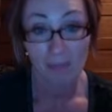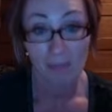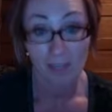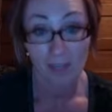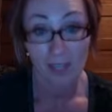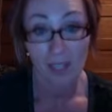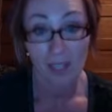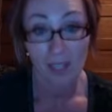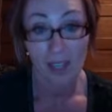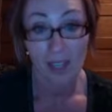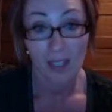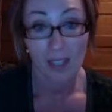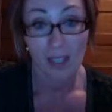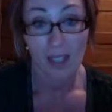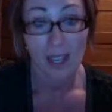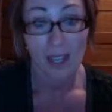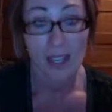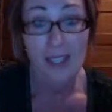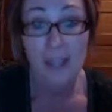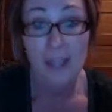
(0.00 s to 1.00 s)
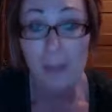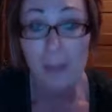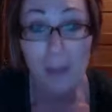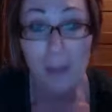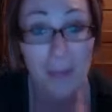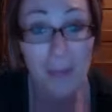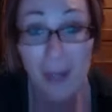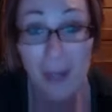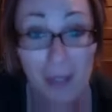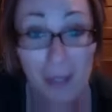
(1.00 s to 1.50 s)
Okay. And
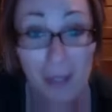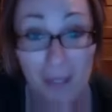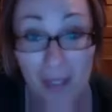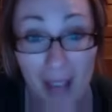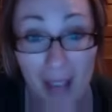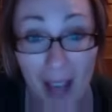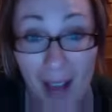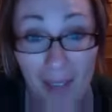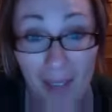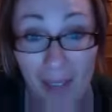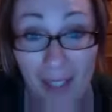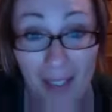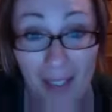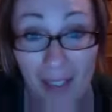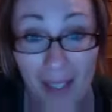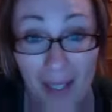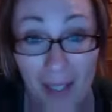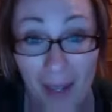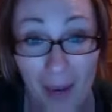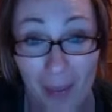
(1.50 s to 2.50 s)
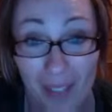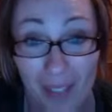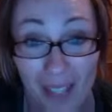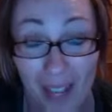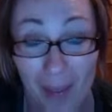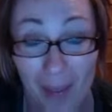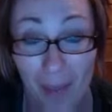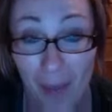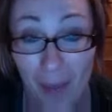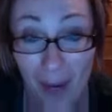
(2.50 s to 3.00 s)
sometimes I don't even have anything going
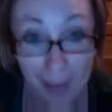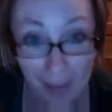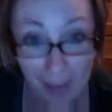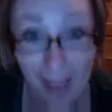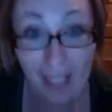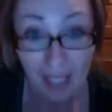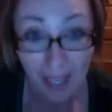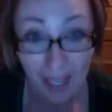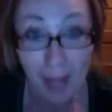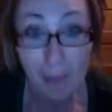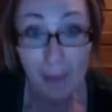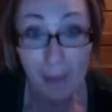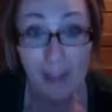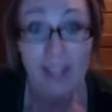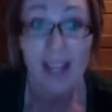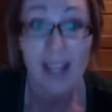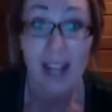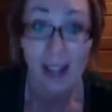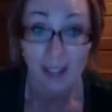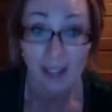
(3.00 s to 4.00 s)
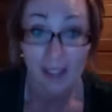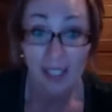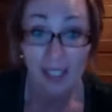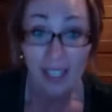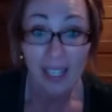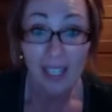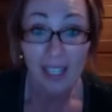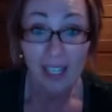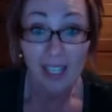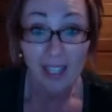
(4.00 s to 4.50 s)
yet, but I make it up as I have a
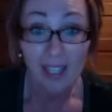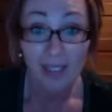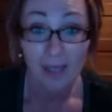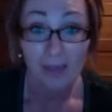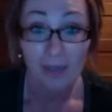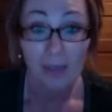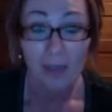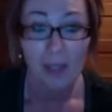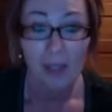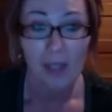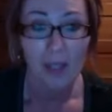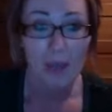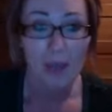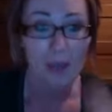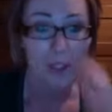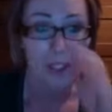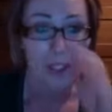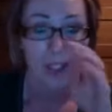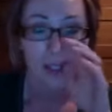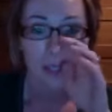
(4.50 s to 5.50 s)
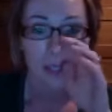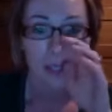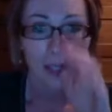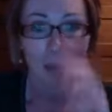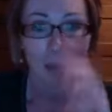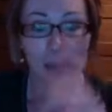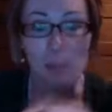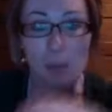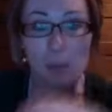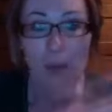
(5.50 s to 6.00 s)
need. You know, mm-hmm. like
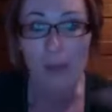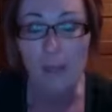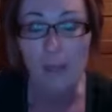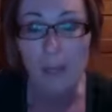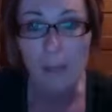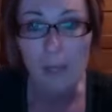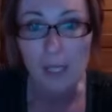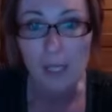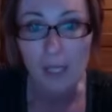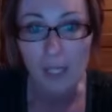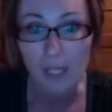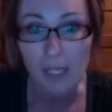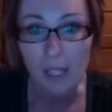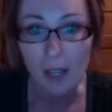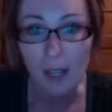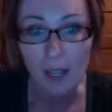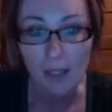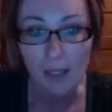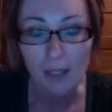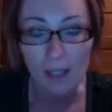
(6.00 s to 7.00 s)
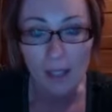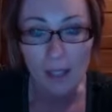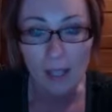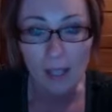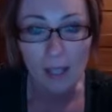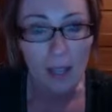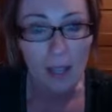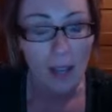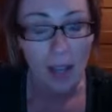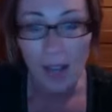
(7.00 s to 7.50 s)
I'm doing the lemon detox
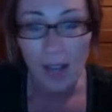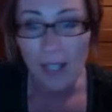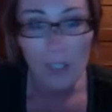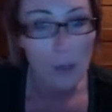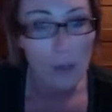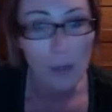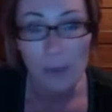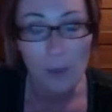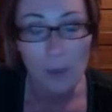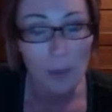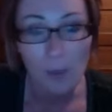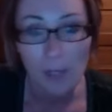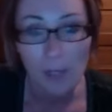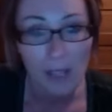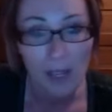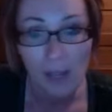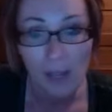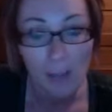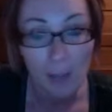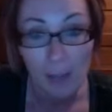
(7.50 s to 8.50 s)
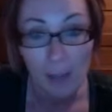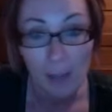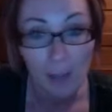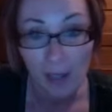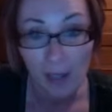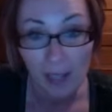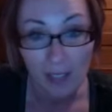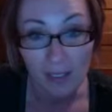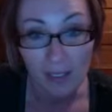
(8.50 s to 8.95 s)
thing. I totally pulled that out of my butt.